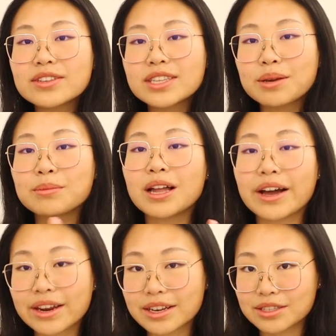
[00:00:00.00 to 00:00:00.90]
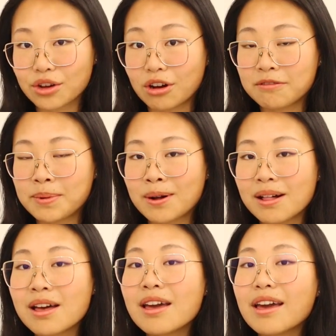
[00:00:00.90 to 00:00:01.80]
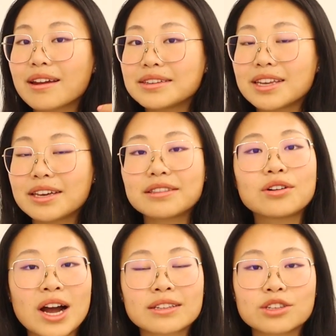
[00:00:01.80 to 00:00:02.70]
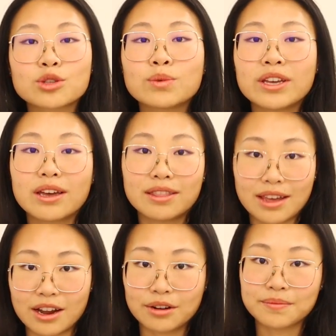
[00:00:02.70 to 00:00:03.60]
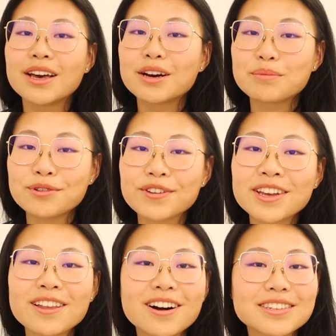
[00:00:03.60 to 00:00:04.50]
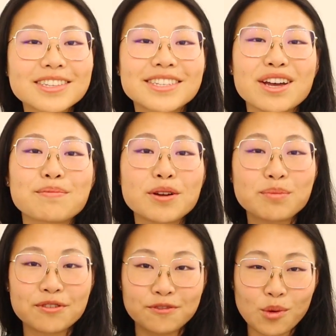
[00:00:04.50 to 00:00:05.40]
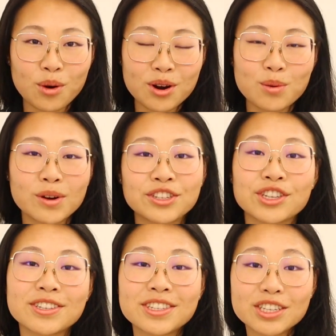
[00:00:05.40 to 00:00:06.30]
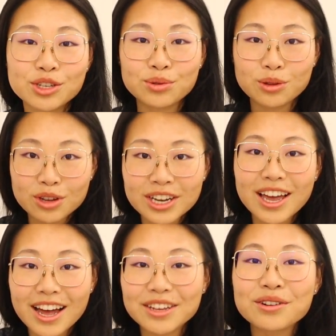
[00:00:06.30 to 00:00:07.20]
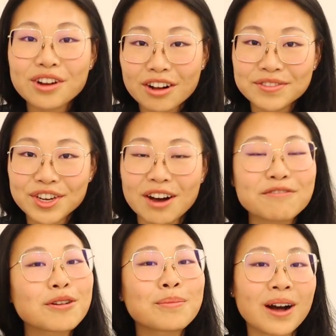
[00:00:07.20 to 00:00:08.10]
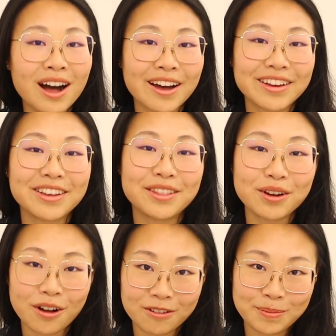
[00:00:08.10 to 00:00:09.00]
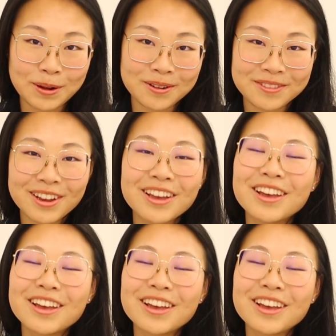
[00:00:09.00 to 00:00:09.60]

the same line as the golf ball, and I take the practice swing there. Moving along to step number 4, which is to look at your golf shot from behind the golf ball.